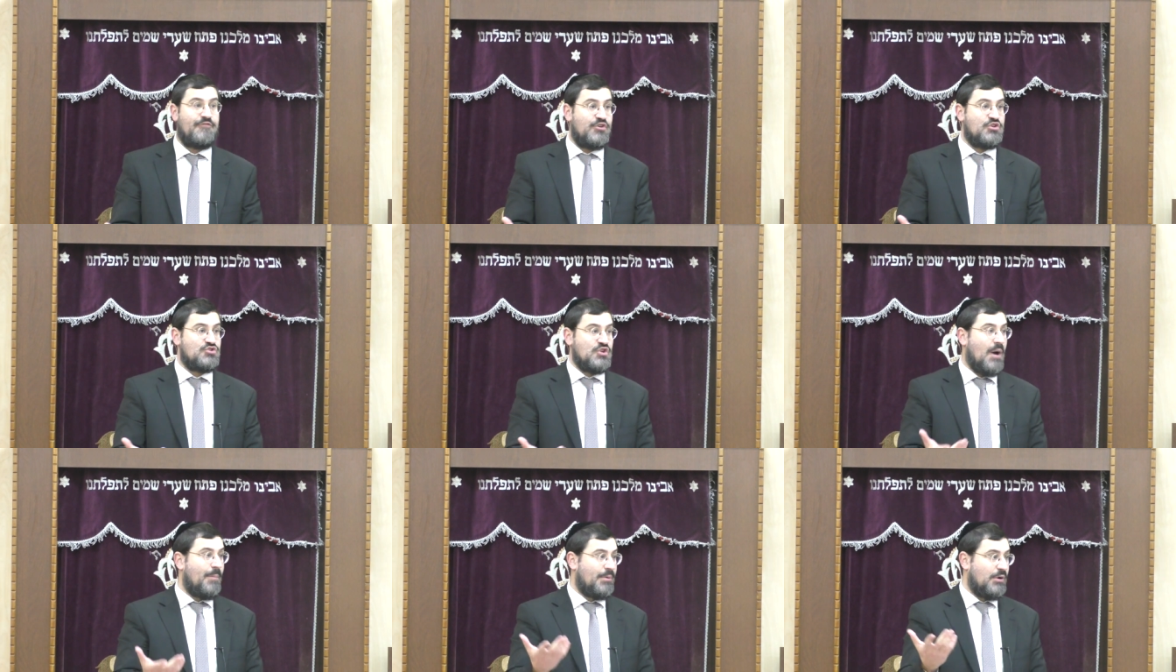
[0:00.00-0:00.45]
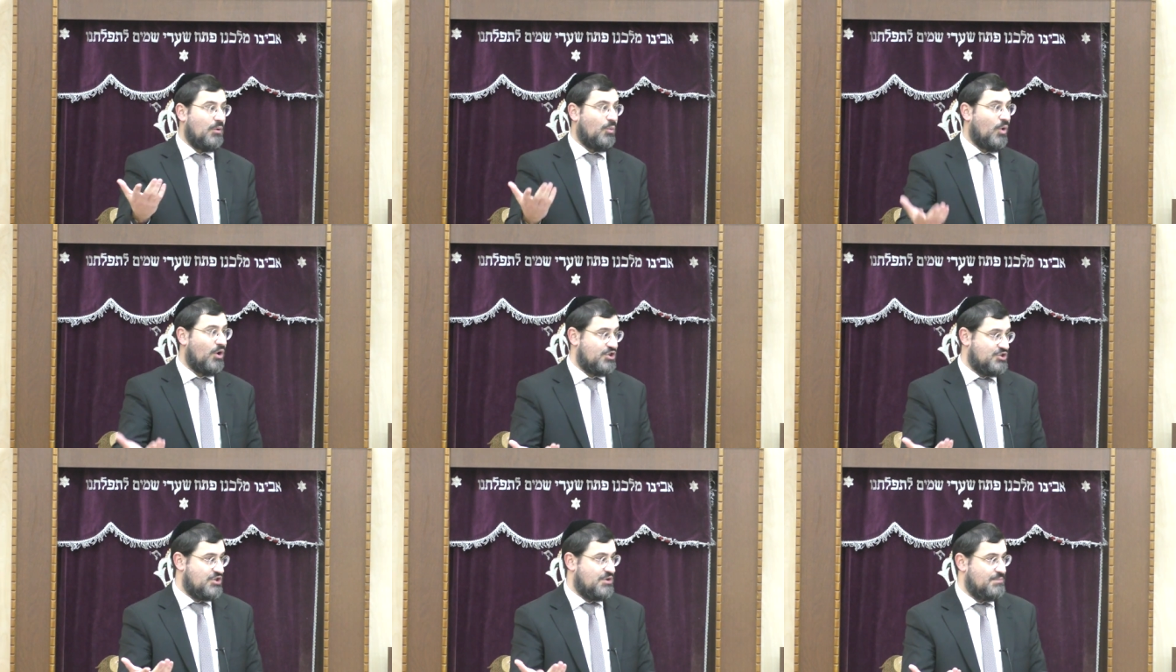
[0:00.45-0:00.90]
For example, a
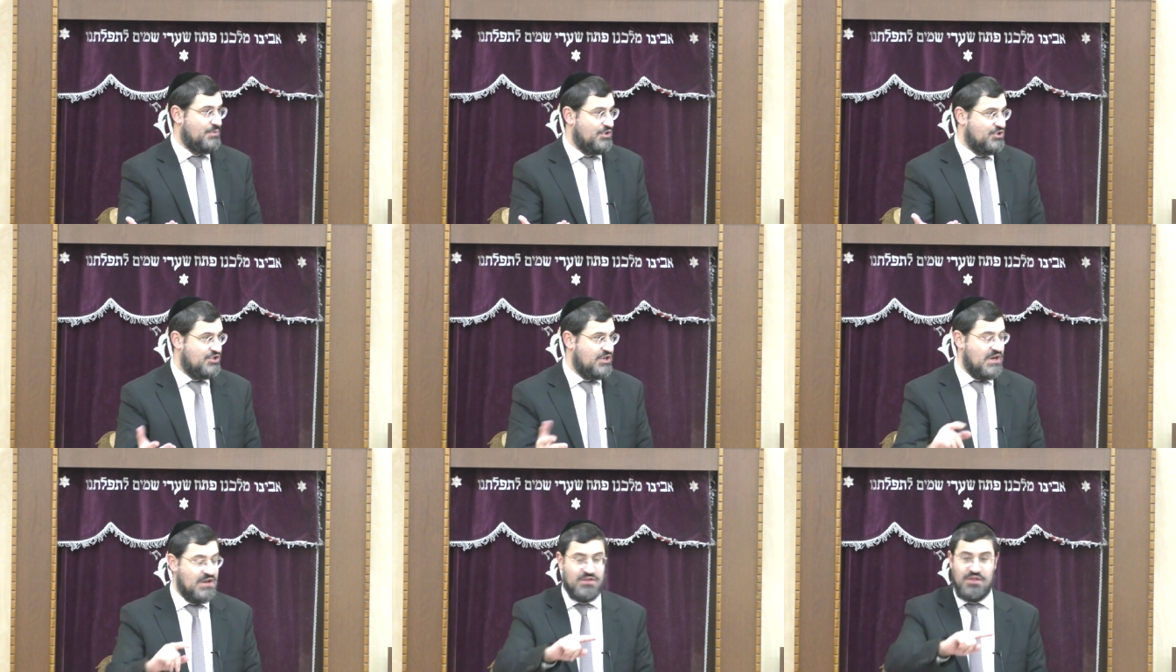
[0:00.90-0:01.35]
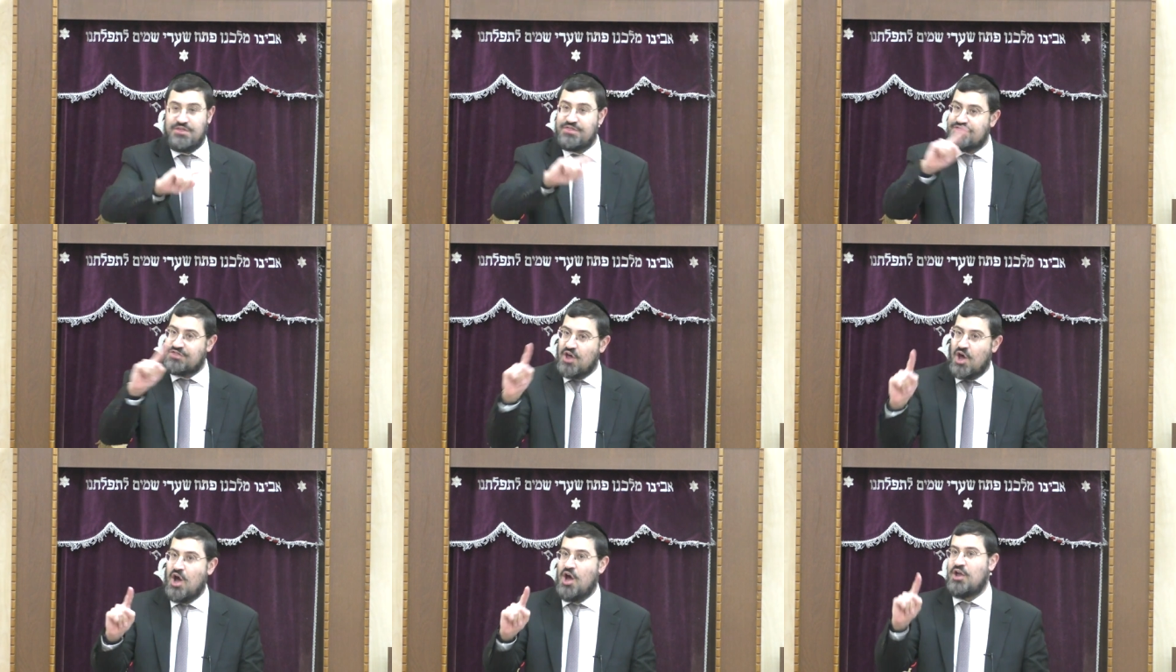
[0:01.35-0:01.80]
washing machine, the
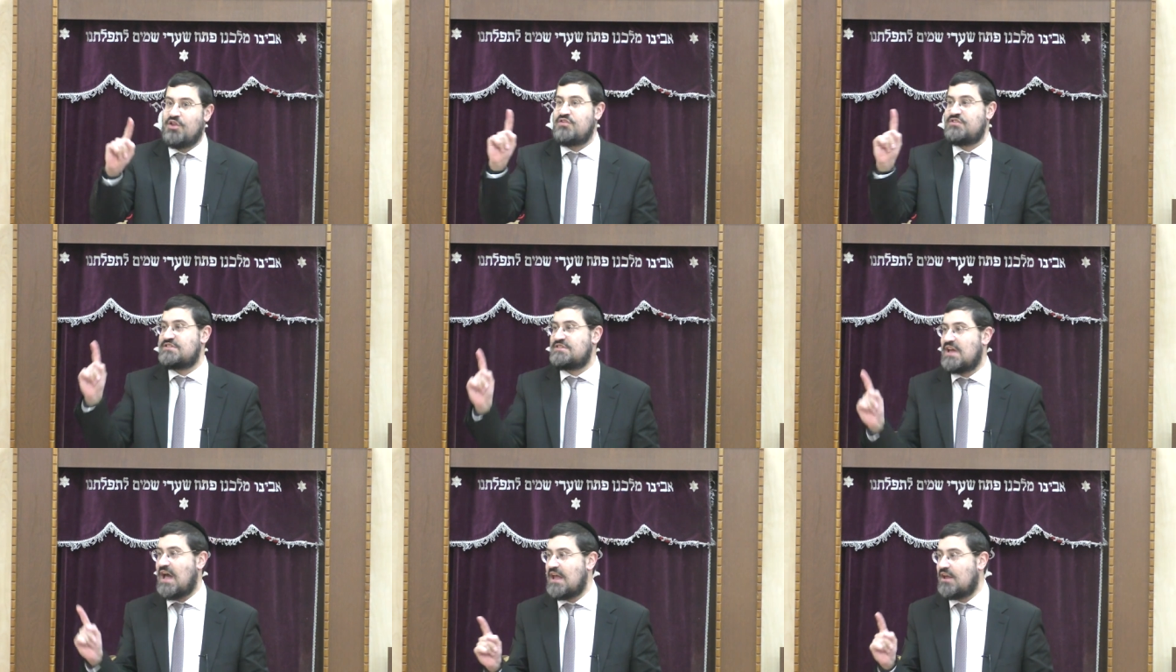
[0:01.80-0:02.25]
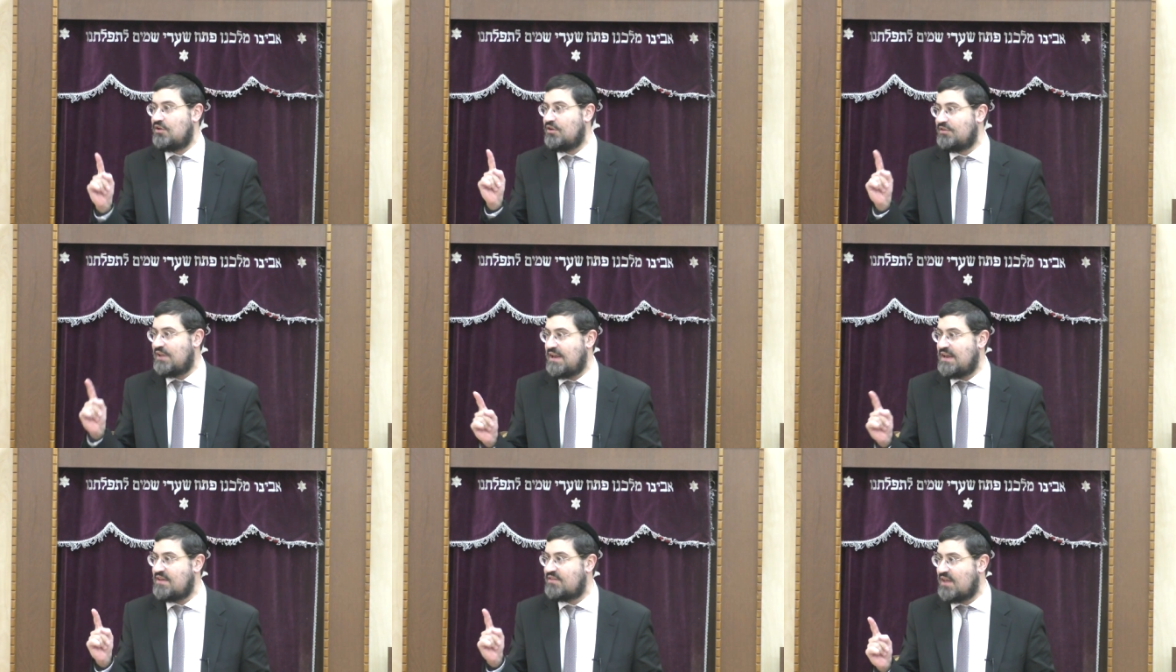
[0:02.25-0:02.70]
third
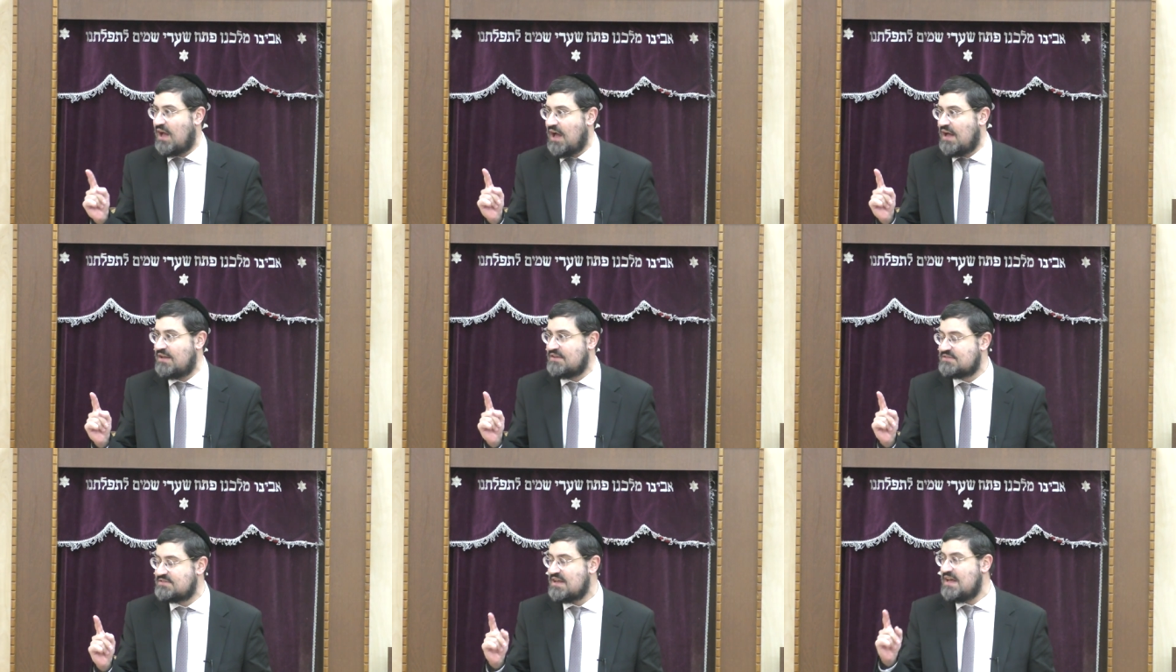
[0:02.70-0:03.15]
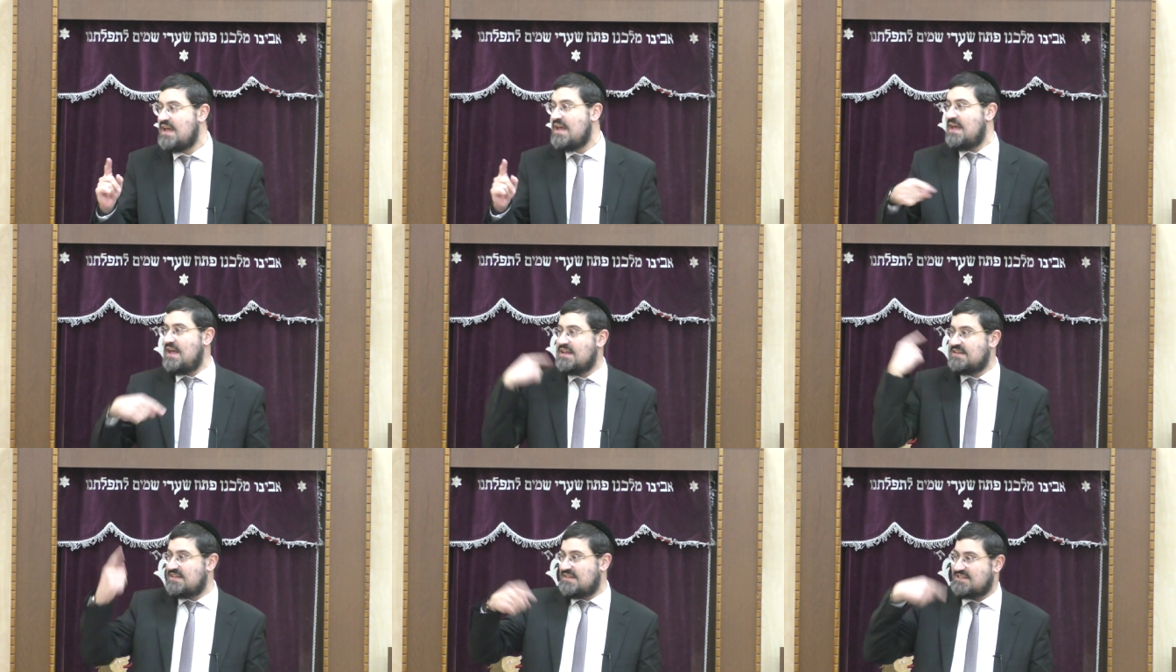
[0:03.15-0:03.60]
cycle that it does
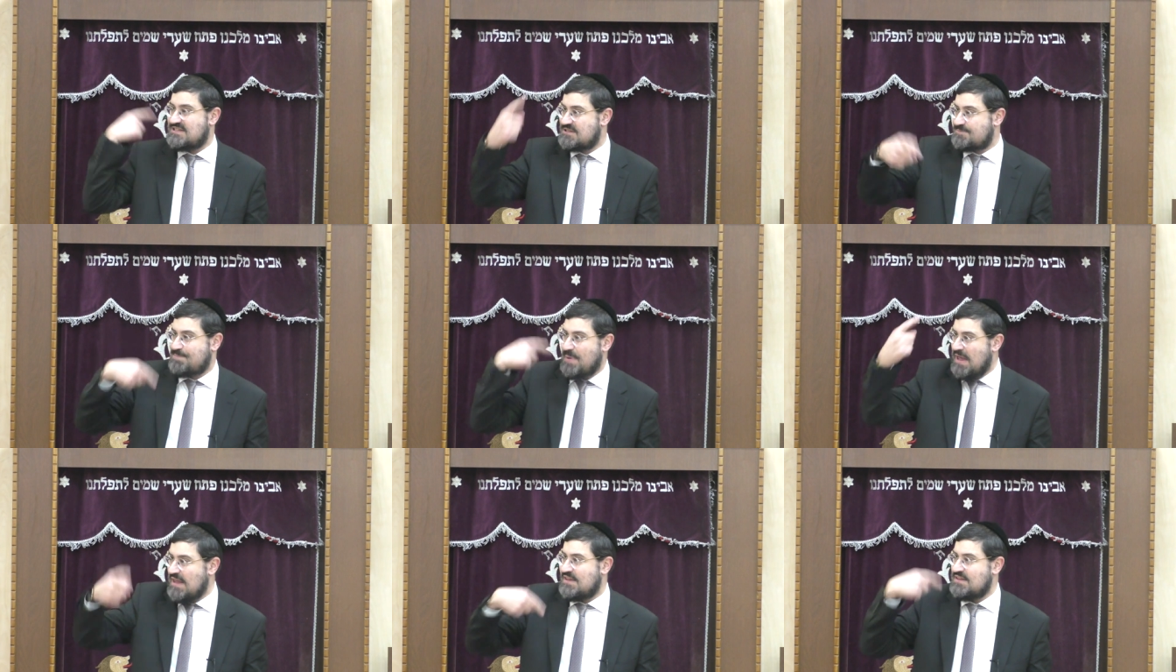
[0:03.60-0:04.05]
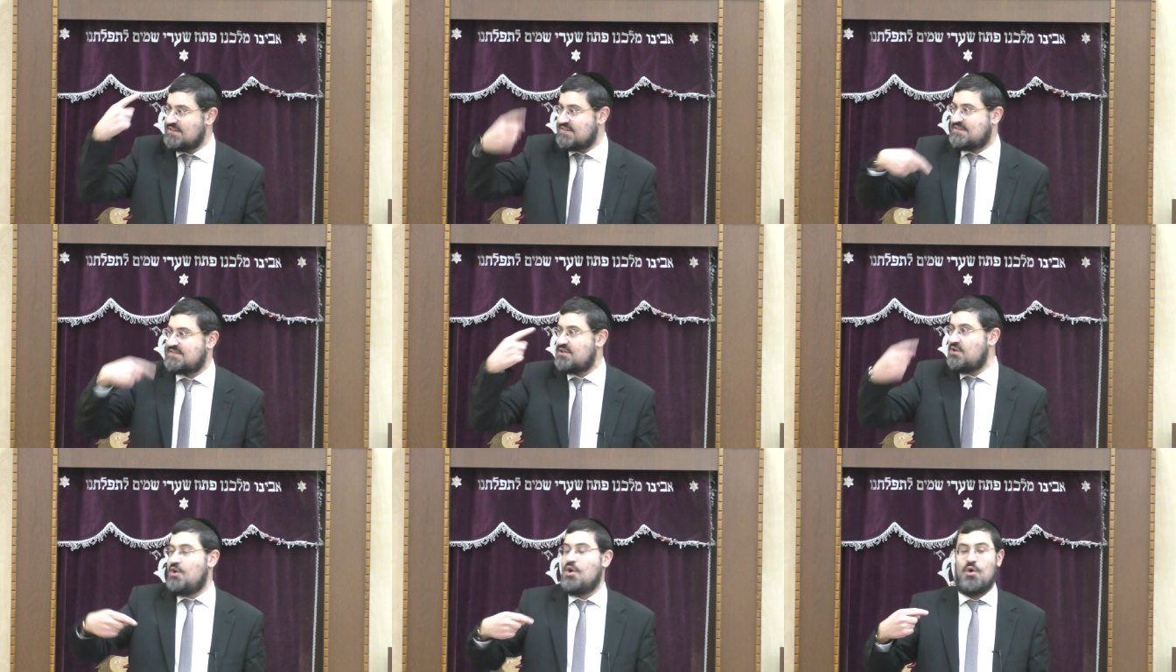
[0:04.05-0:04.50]
is it
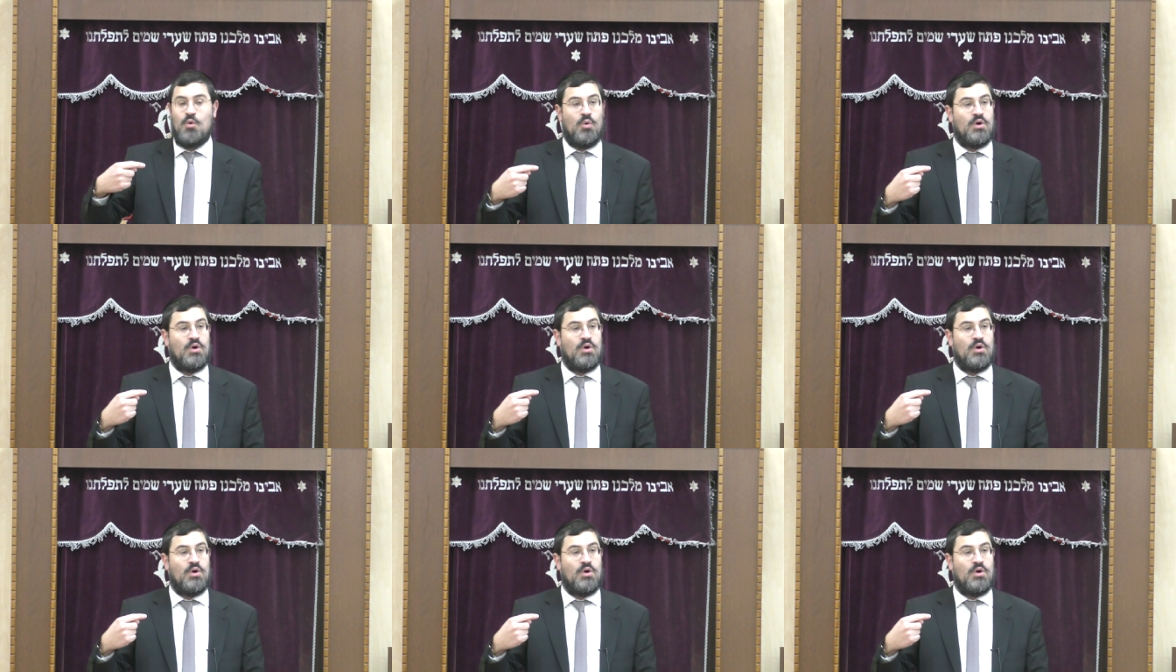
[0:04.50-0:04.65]
spins.